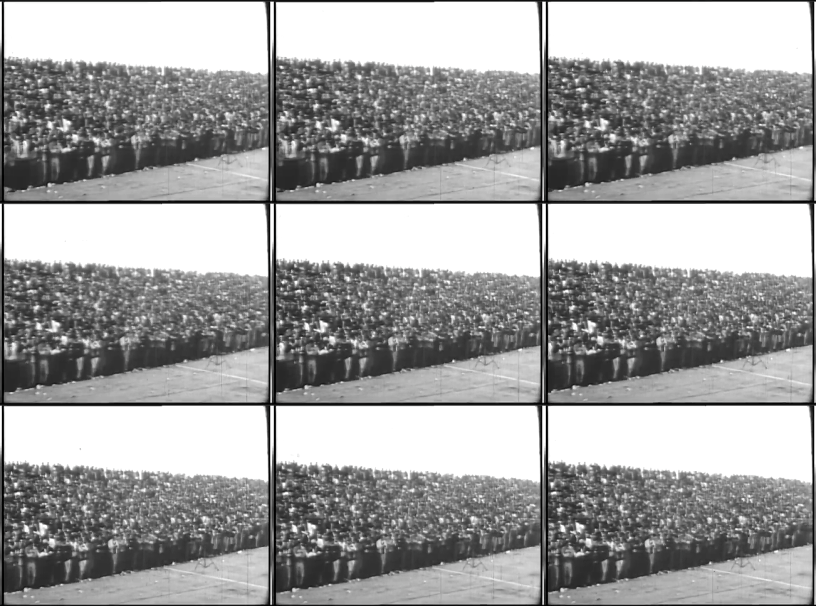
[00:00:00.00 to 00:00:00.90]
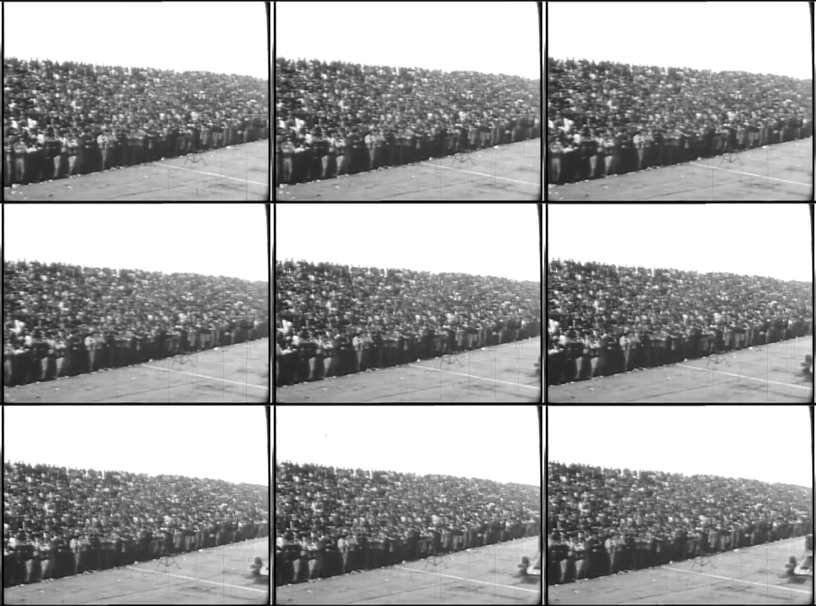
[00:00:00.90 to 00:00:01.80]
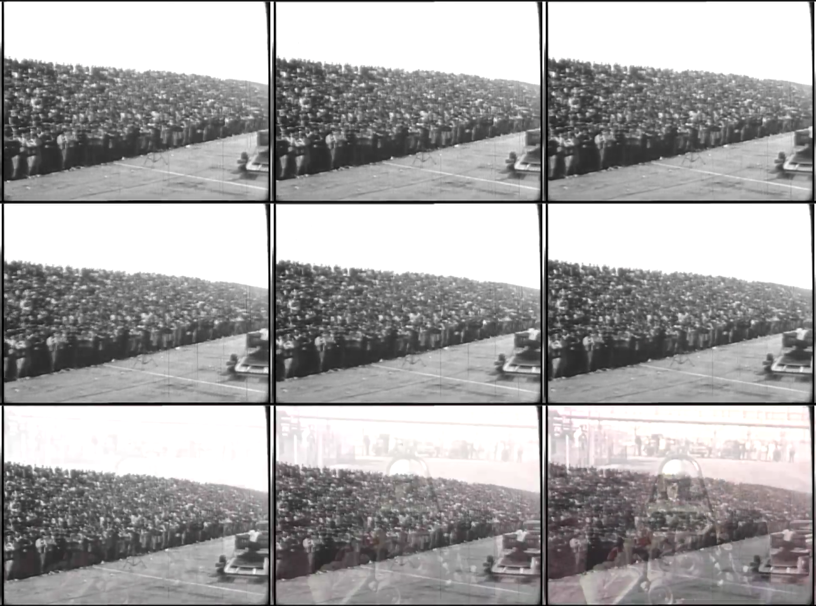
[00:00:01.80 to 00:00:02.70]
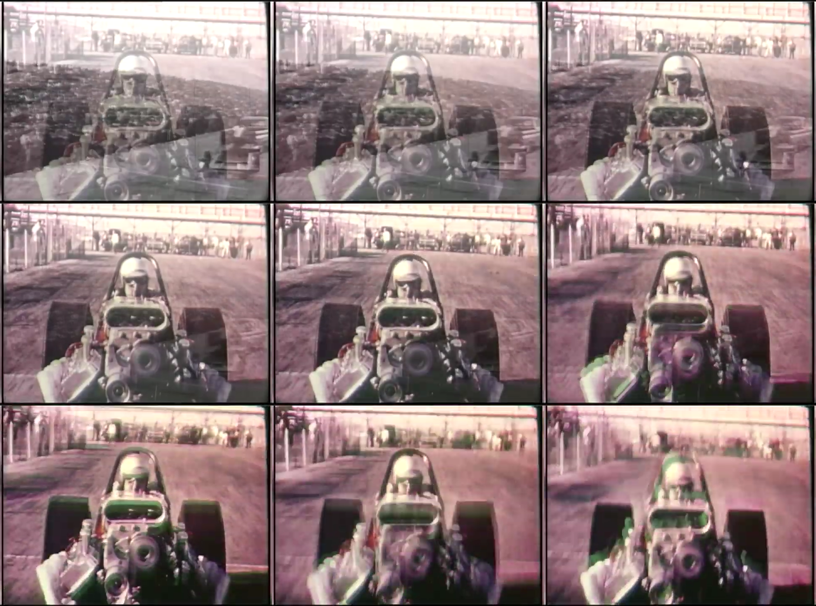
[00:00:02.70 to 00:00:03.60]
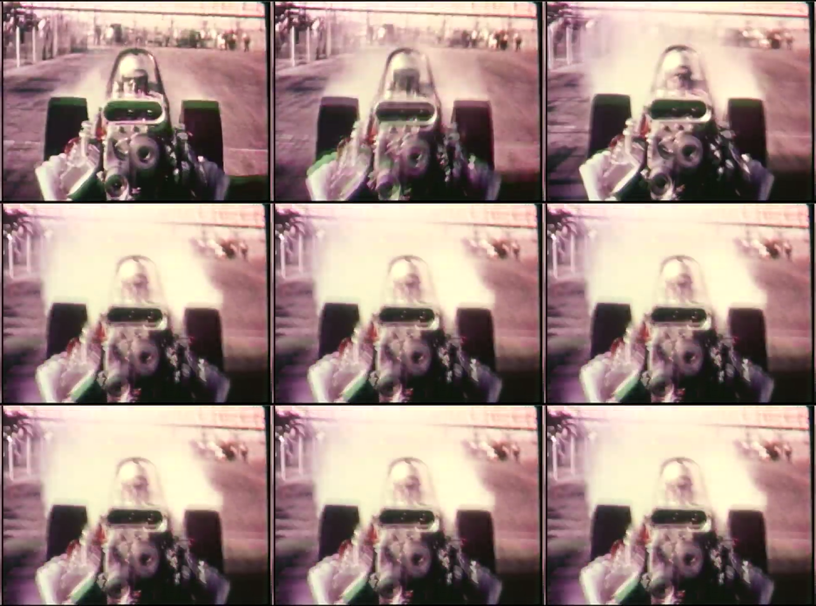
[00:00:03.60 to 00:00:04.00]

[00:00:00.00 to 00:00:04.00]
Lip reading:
No face is visible, so there are no lips to read.